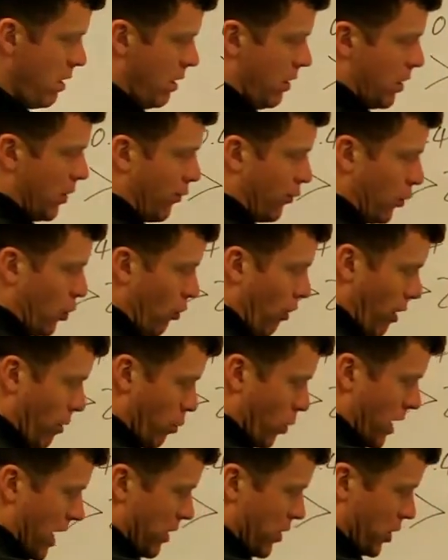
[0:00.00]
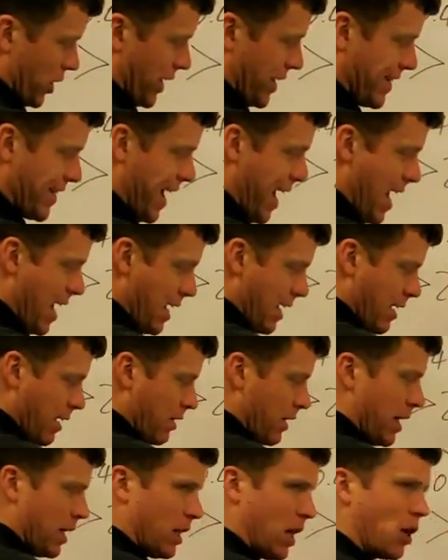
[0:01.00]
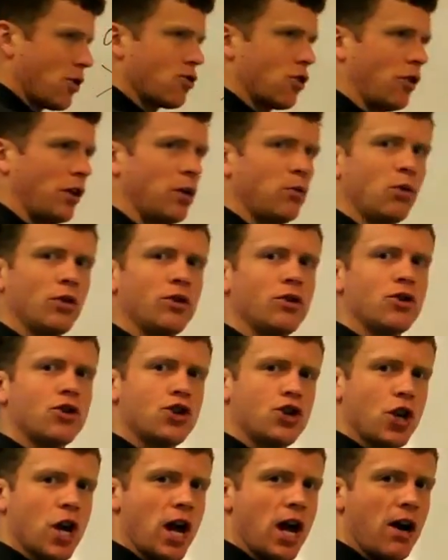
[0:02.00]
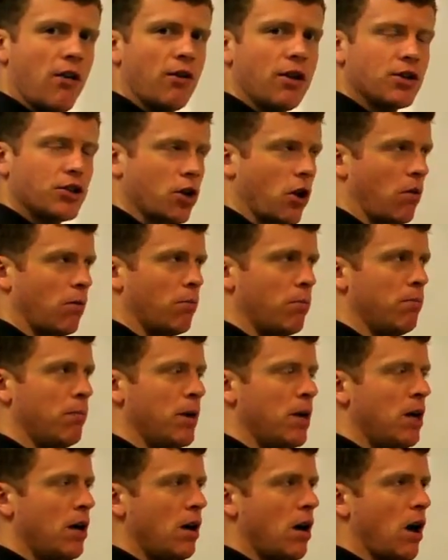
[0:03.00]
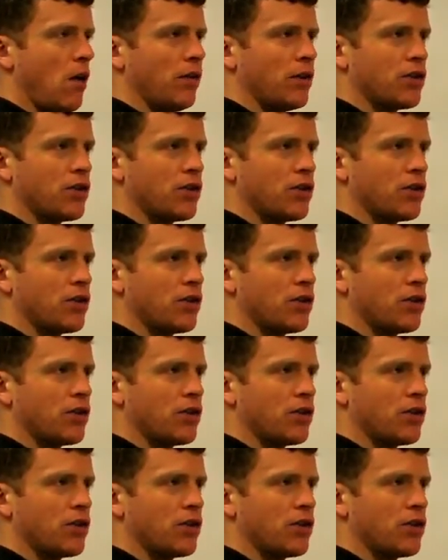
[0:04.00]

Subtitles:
The fluorine would actually take the electron. They wouldn't share. It's gone on the